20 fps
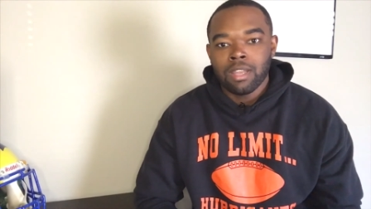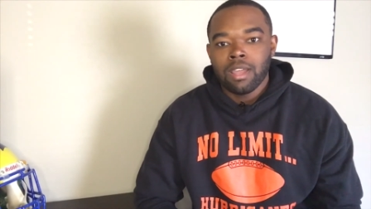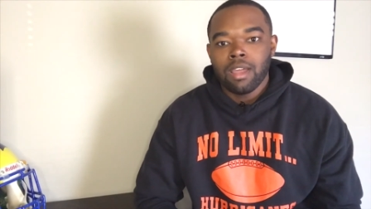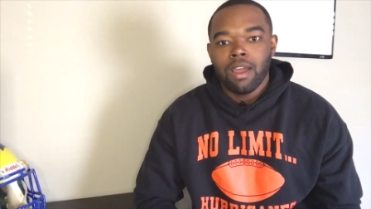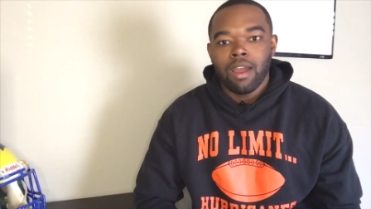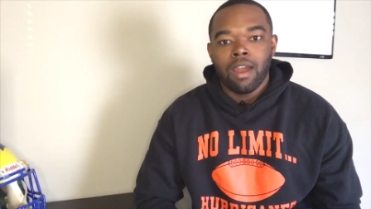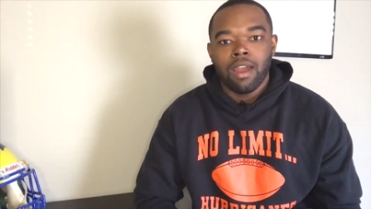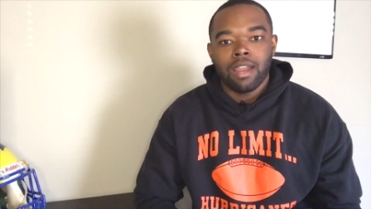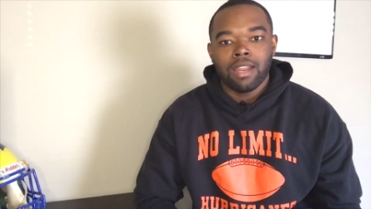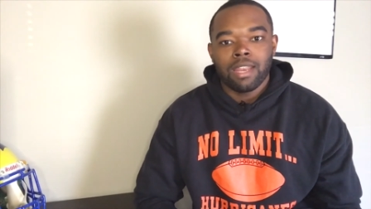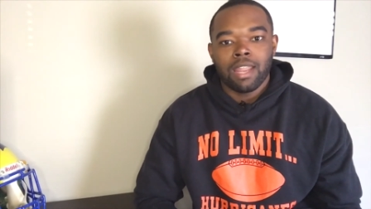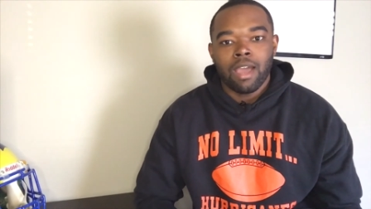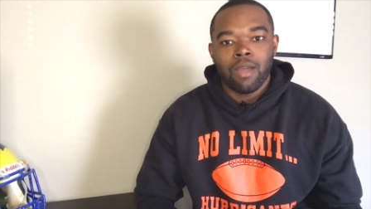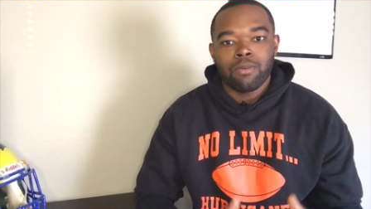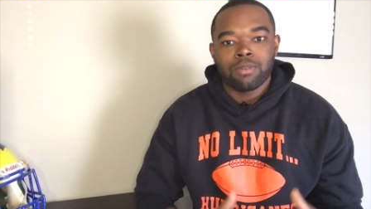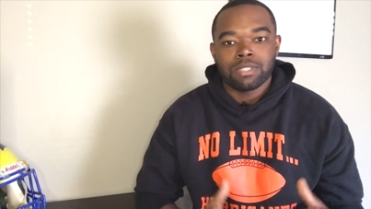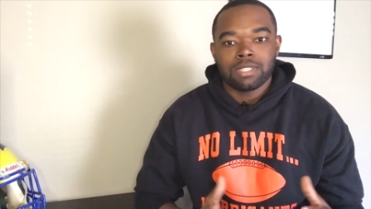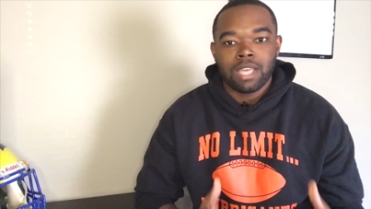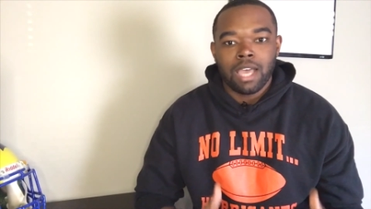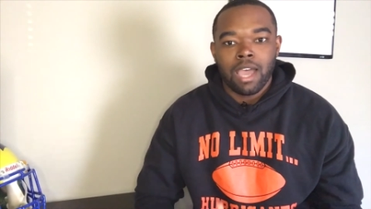All right, that
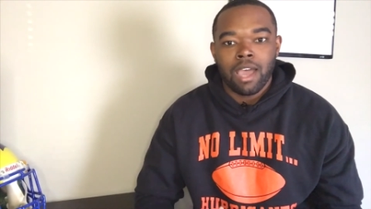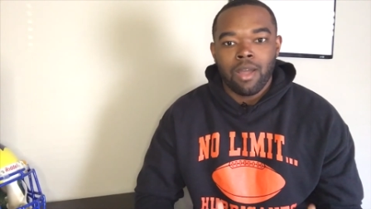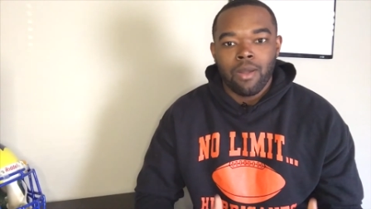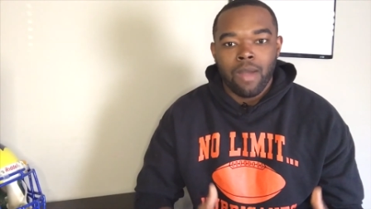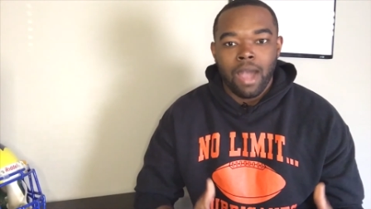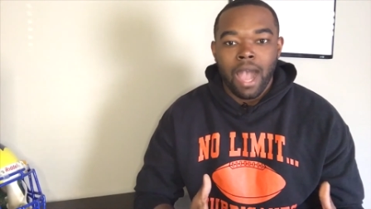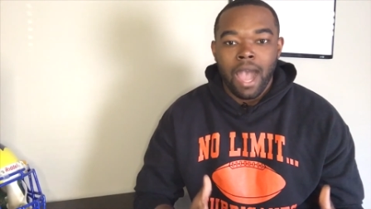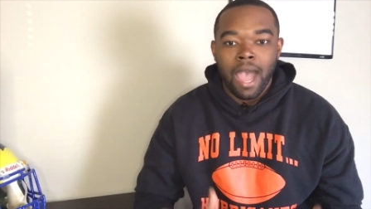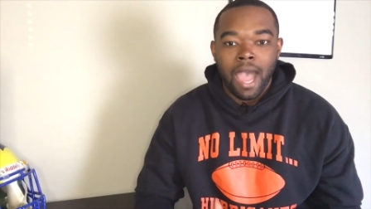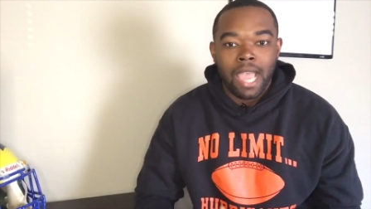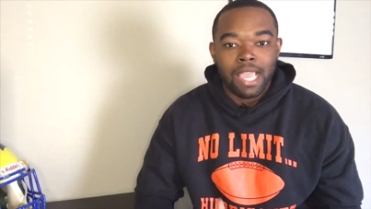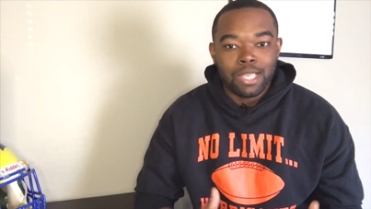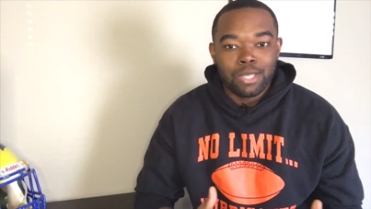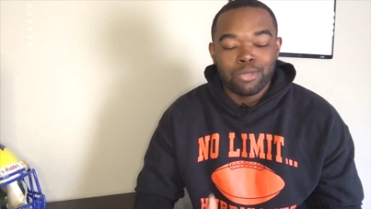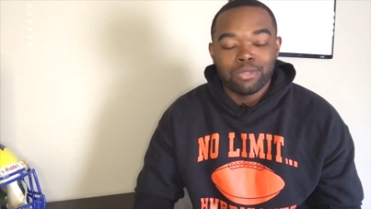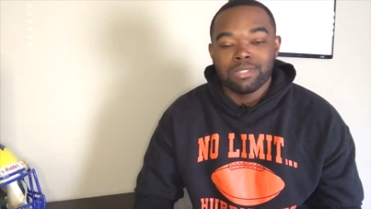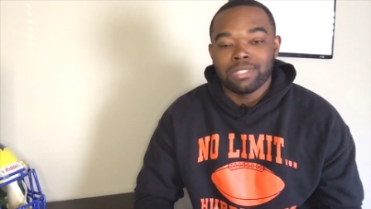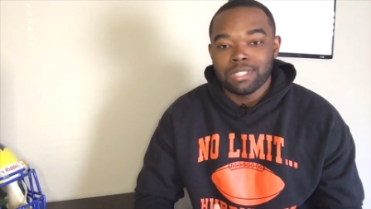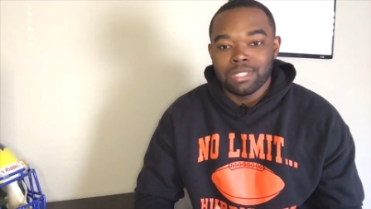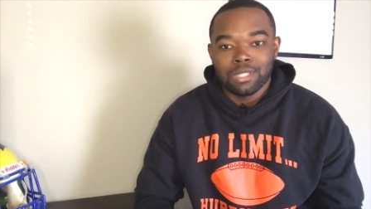was how I
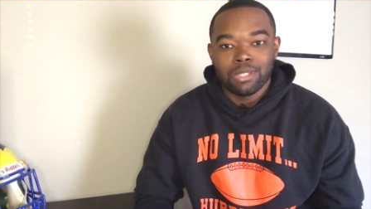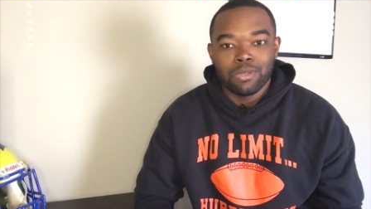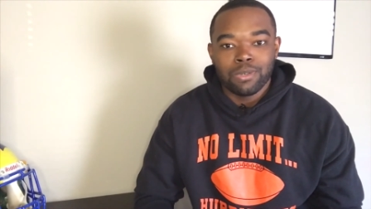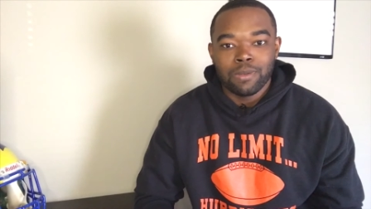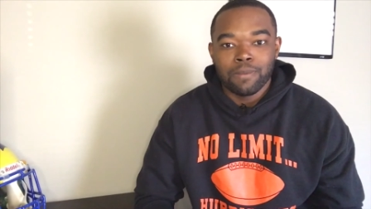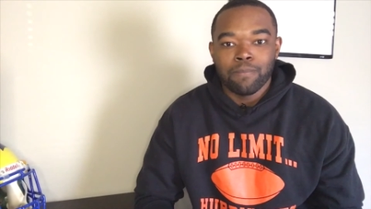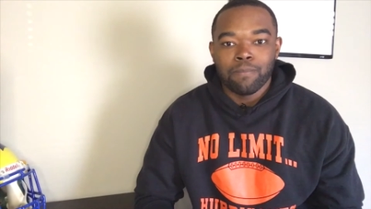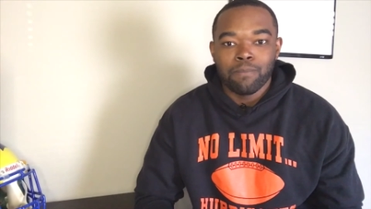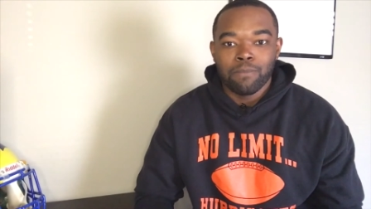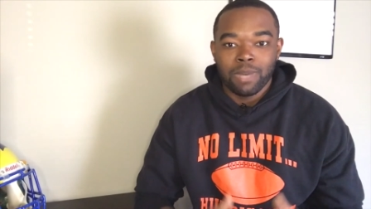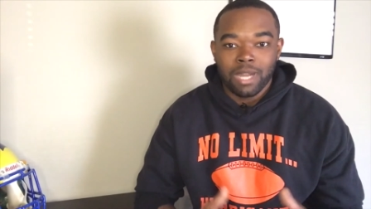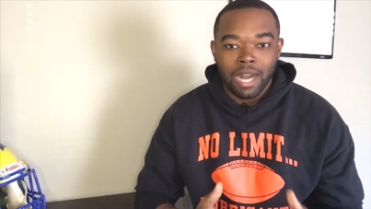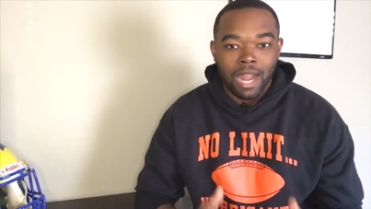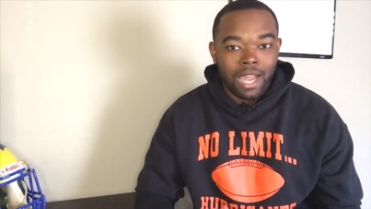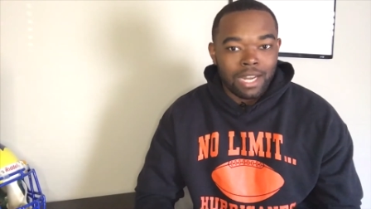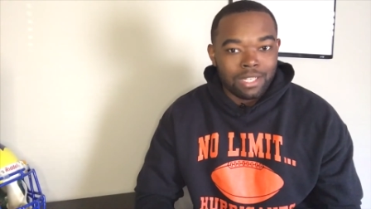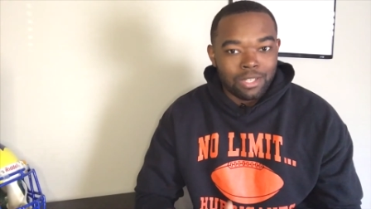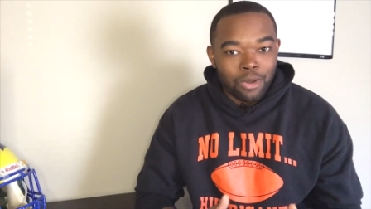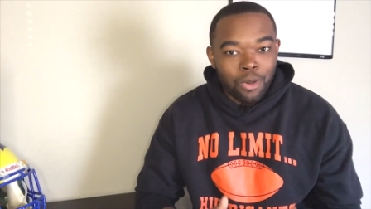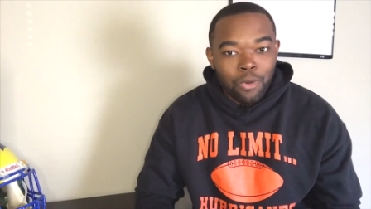used to do it, but I
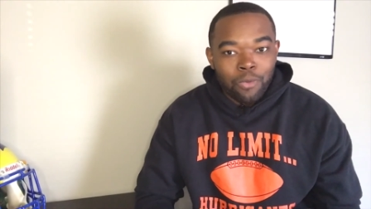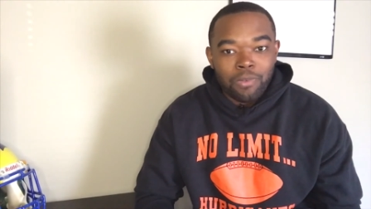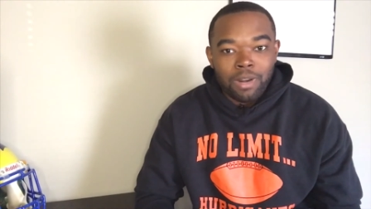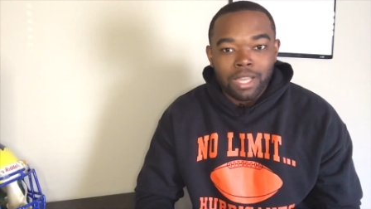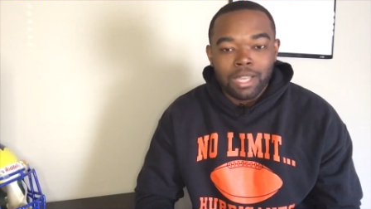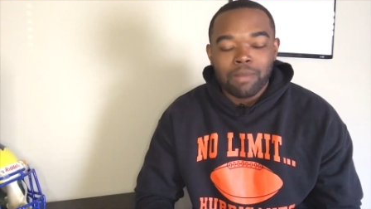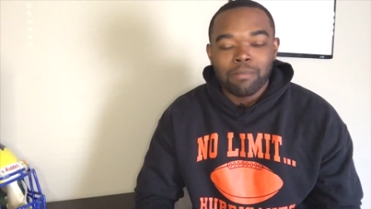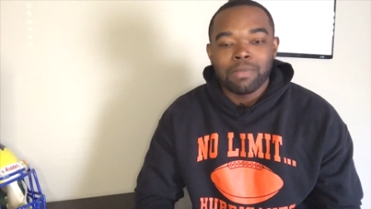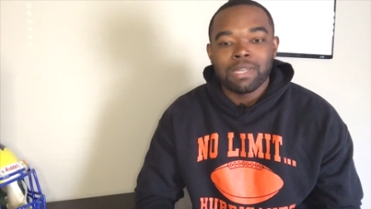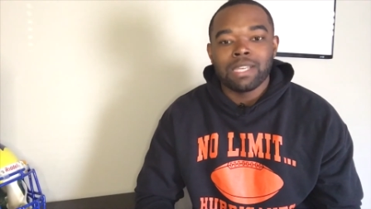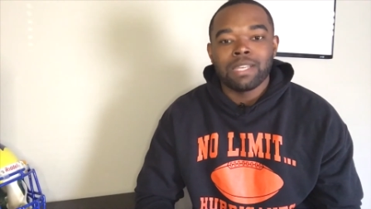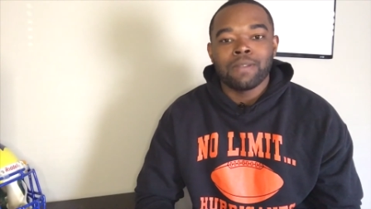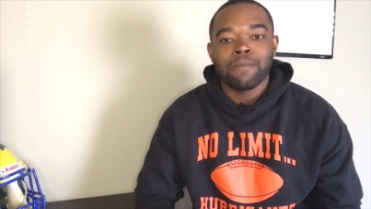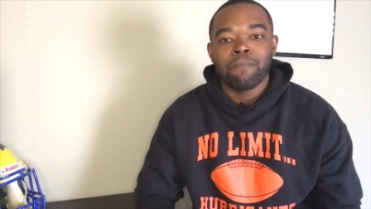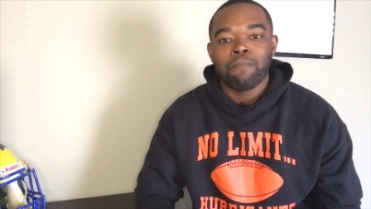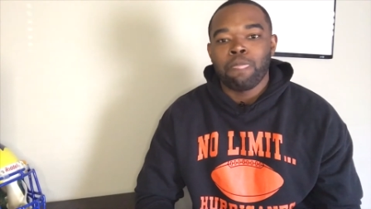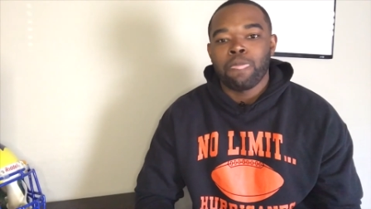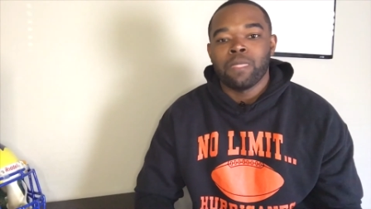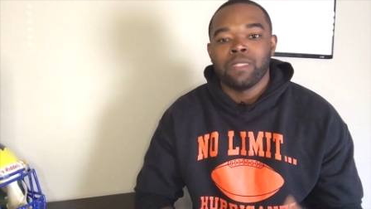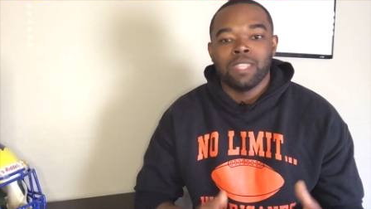don't recommend
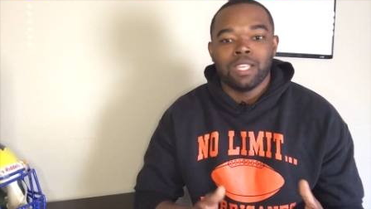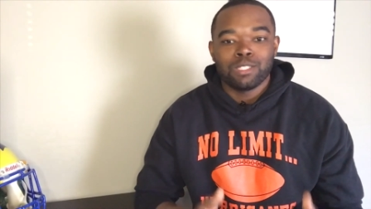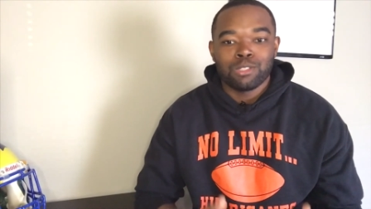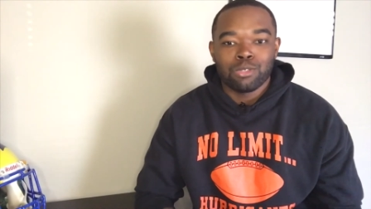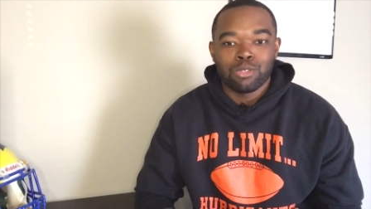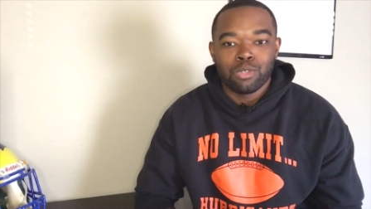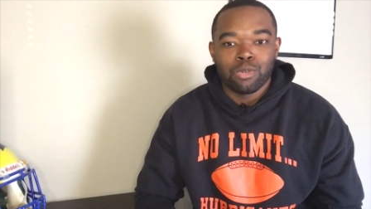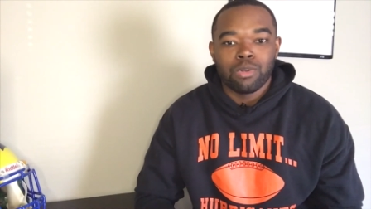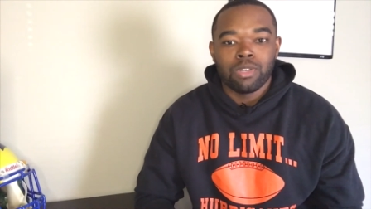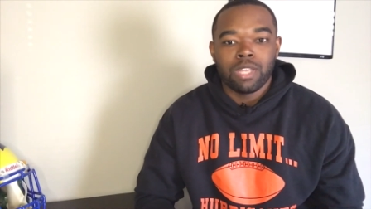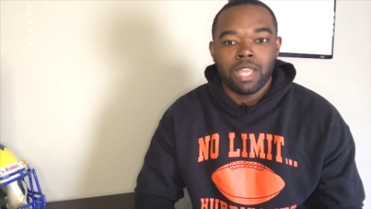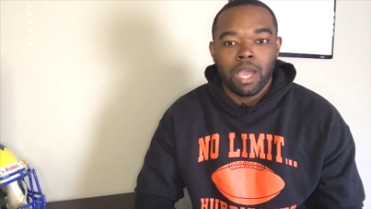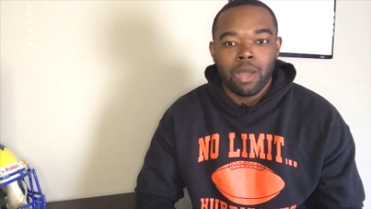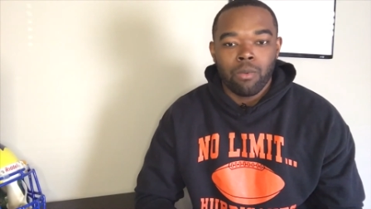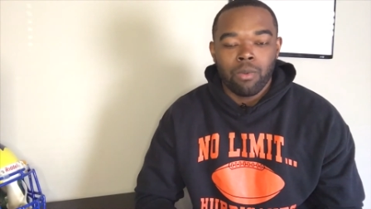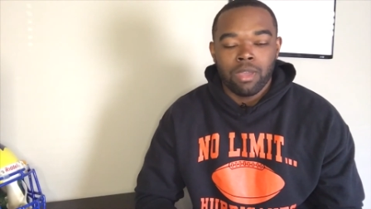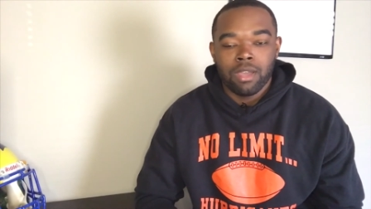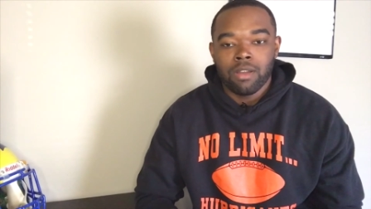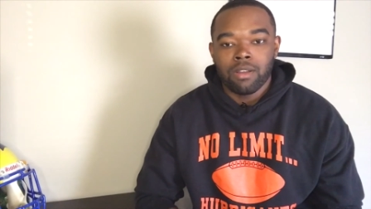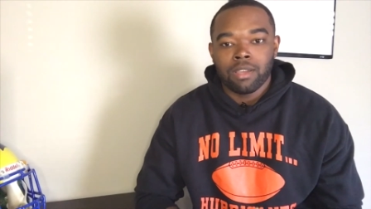that you do it that
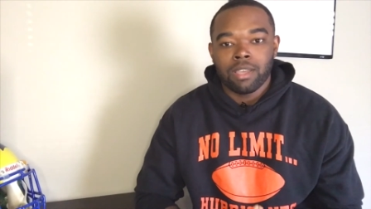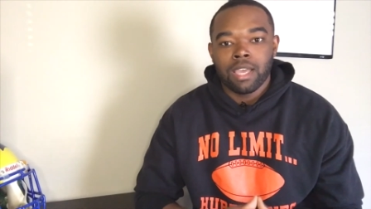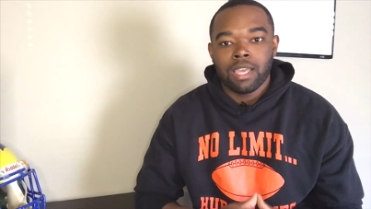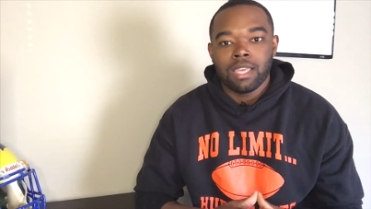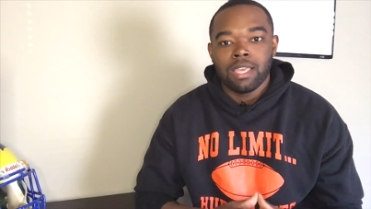way. Okay,